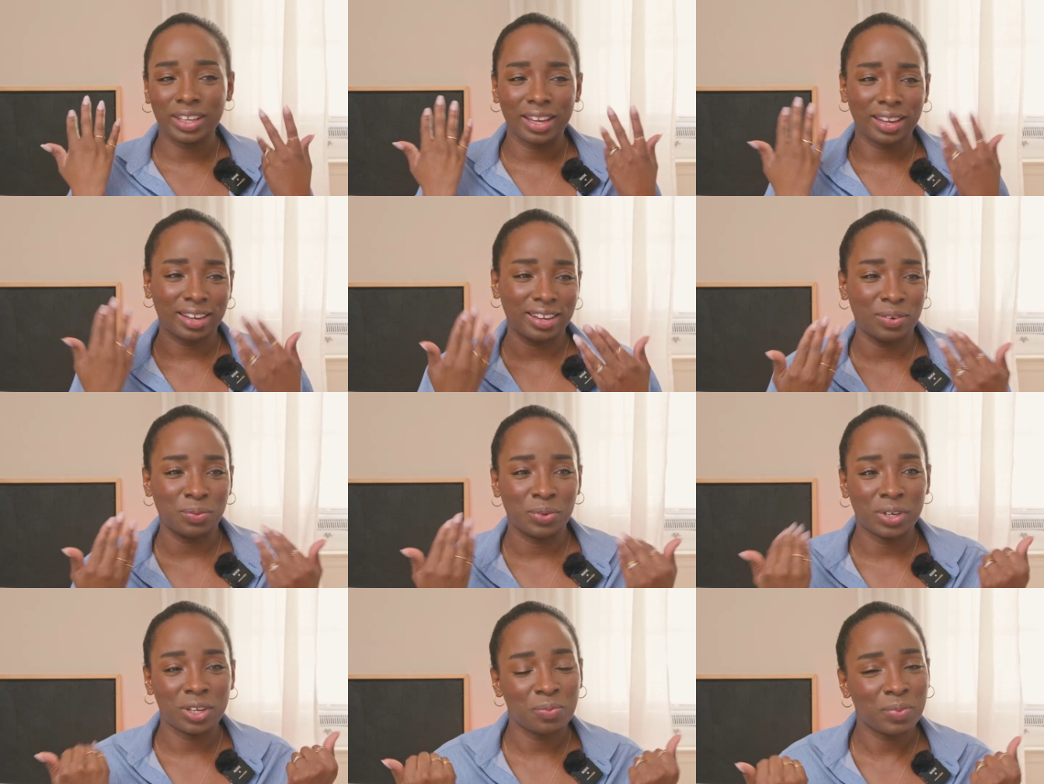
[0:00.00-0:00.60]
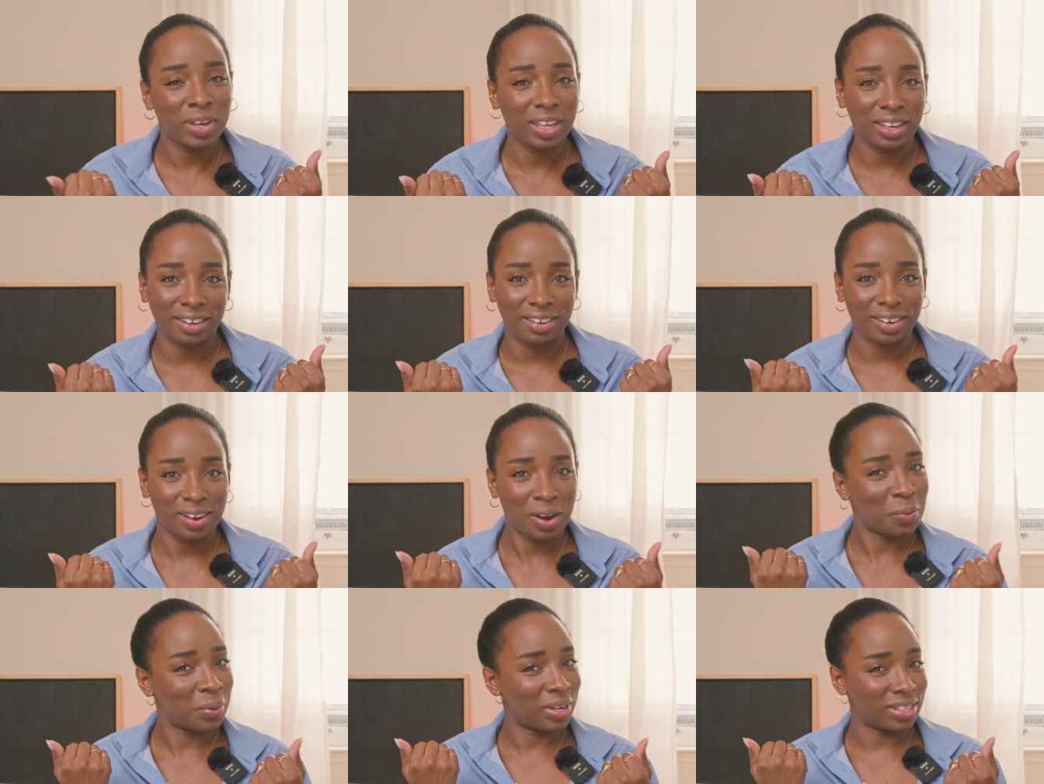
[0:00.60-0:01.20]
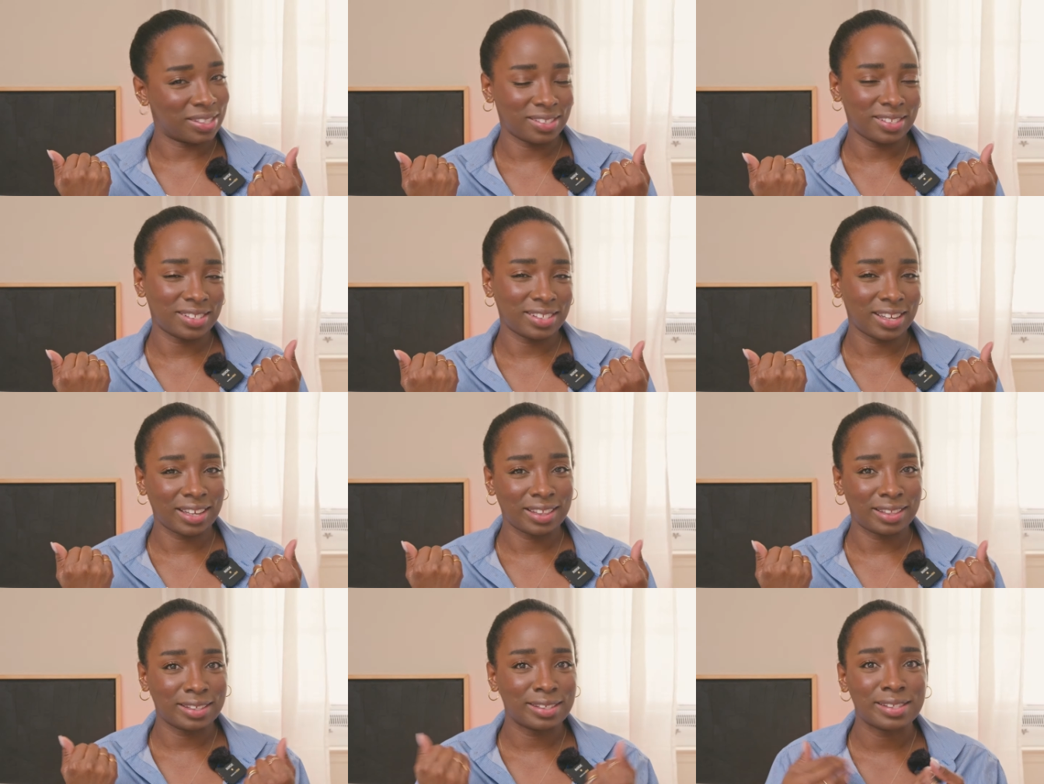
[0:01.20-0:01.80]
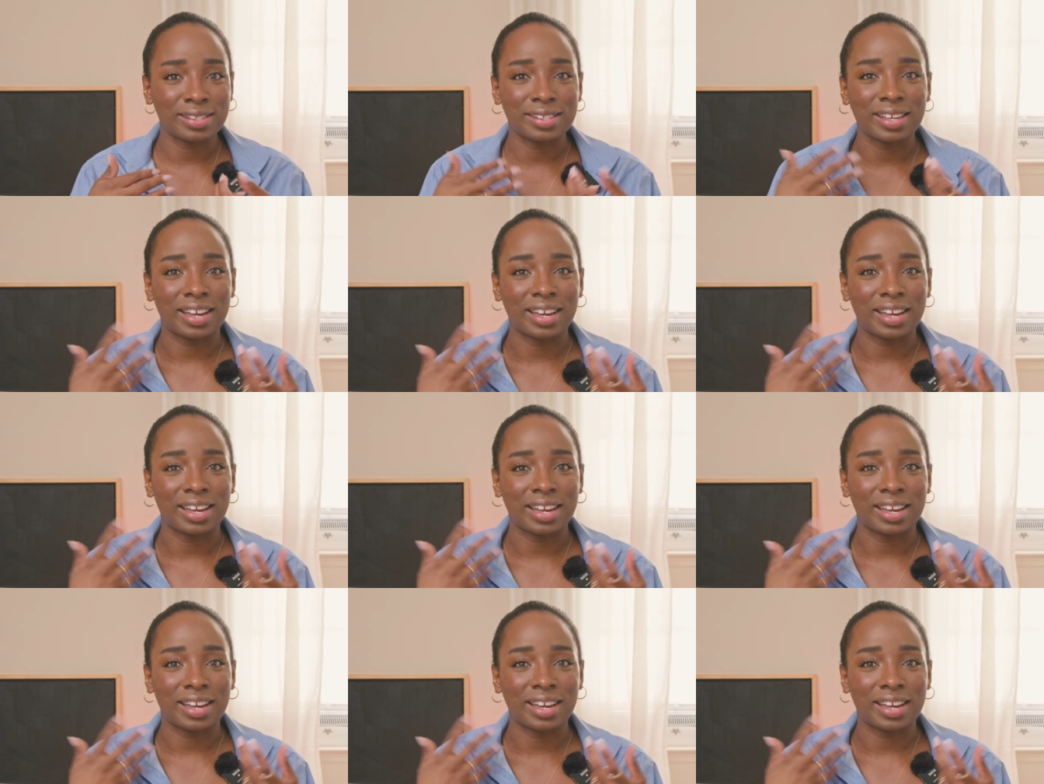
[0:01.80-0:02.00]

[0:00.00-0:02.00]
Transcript: Like, what do you mean? It always looks like this.